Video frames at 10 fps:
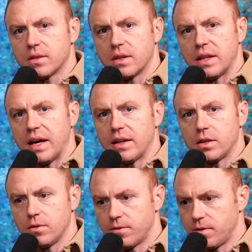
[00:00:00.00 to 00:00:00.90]
that
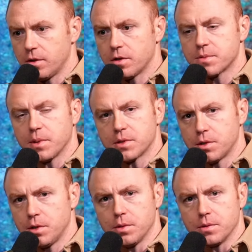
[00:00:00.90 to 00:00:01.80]
you feel you're supposed to
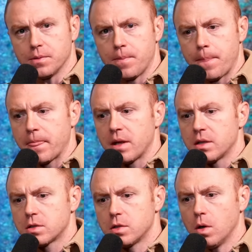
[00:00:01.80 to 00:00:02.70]
do.
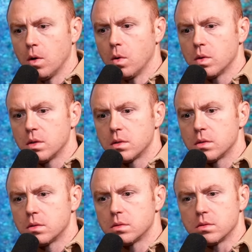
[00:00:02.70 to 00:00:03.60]
So
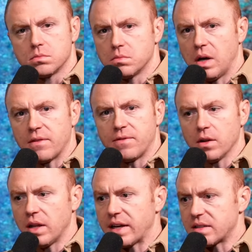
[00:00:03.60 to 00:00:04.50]
I
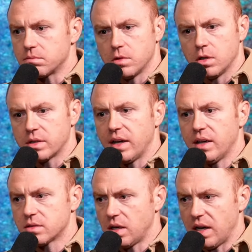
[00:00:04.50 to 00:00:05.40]
felt like, okay,
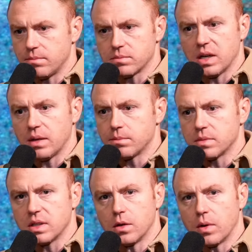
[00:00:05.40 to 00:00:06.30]
so I'm,
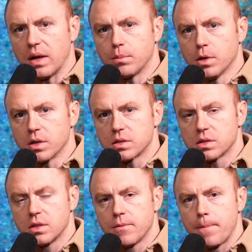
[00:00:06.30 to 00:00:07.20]
I'm going to write
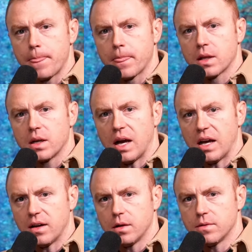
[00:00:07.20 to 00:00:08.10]
books. I
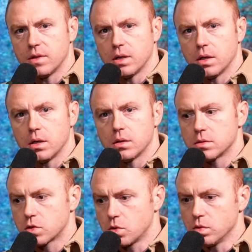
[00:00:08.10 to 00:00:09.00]
have uh,
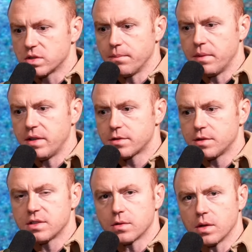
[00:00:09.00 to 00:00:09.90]
schools and
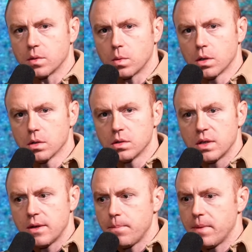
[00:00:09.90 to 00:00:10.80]
ministries around the world,
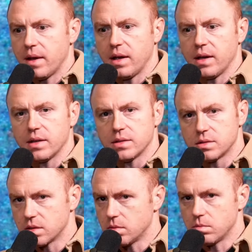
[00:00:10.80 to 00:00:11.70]

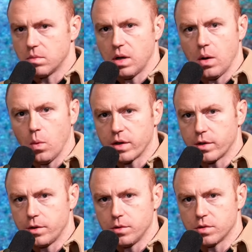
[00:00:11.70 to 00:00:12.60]
and I want to
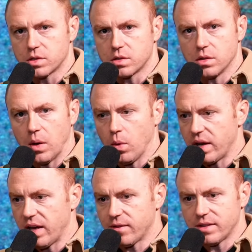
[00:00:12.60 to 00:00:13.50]
use, I
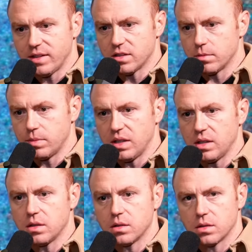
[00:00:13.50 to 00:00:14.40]
want everything to
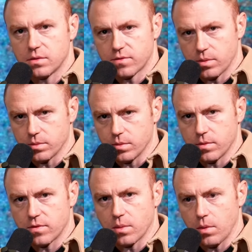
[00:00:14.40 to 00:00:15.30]
be from,
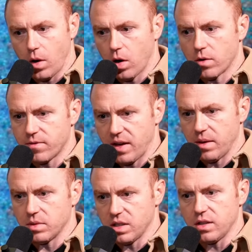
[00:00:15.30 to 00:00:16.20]
from our
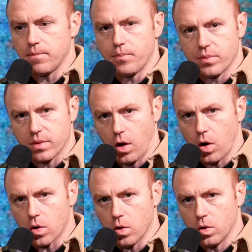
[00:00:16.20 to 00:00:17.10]
family
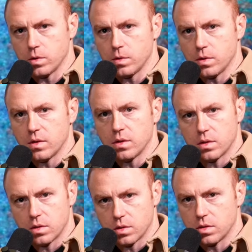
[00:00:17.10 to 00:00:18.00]
our own
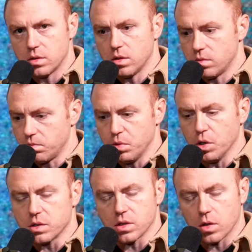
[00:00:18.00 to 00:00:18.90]

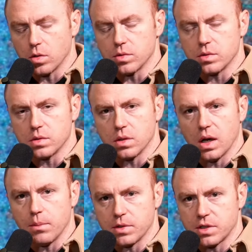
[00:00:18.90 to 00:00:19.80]
books, our own
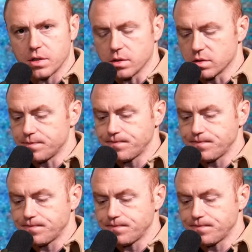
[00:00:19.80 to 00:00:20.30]
uh, materials.